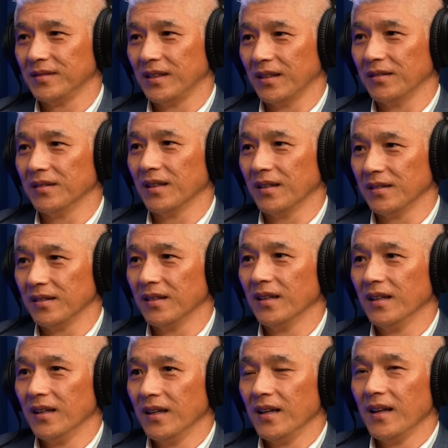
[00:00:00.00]

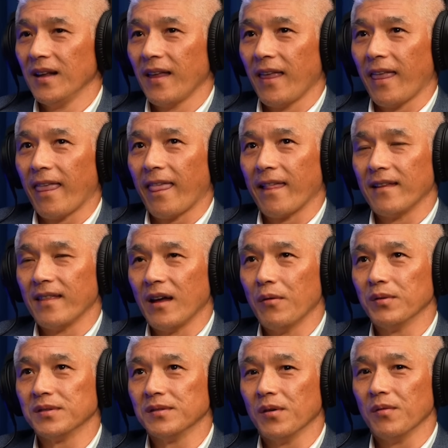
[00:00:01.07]
That
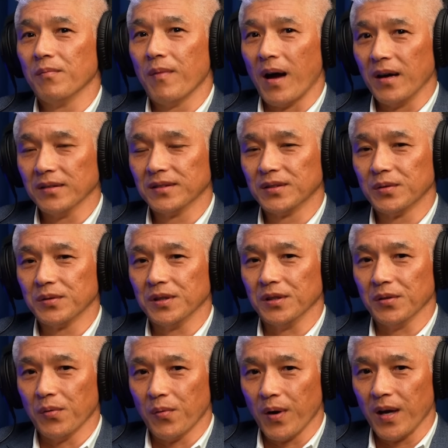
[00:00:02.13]
was a milestone
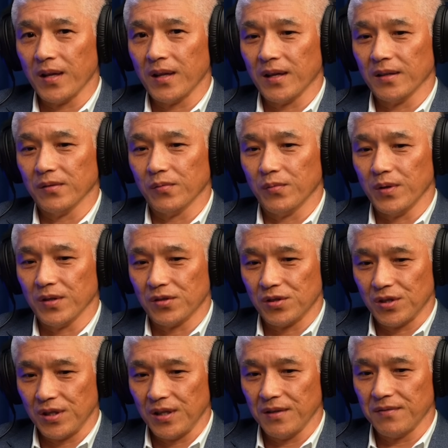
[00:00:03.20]
in a way that we
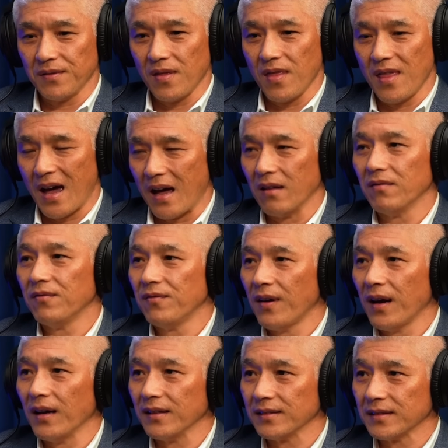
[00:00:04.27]
achieved that
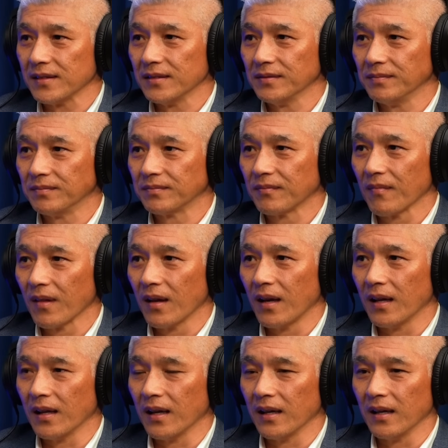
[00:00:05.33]
fast.
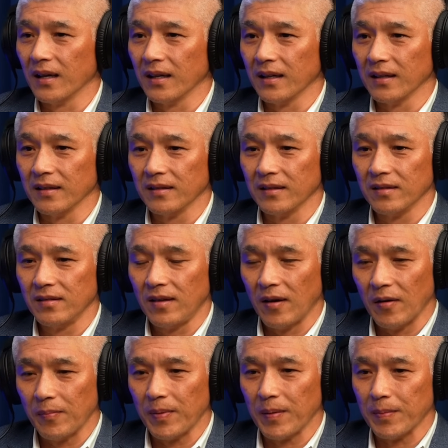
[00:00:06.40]
And I
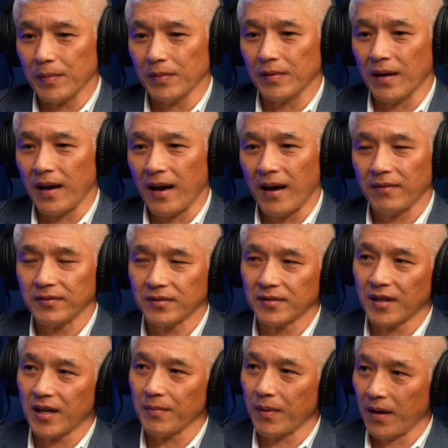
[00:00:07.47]
tell people half the
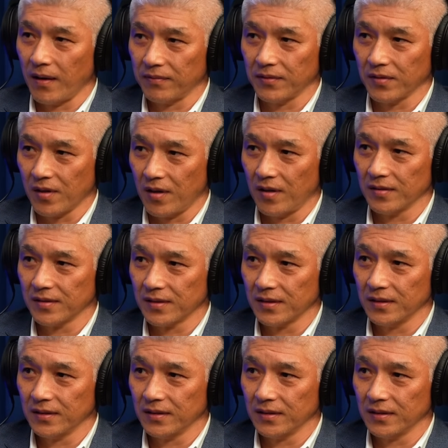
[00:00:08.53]
time, half the cost.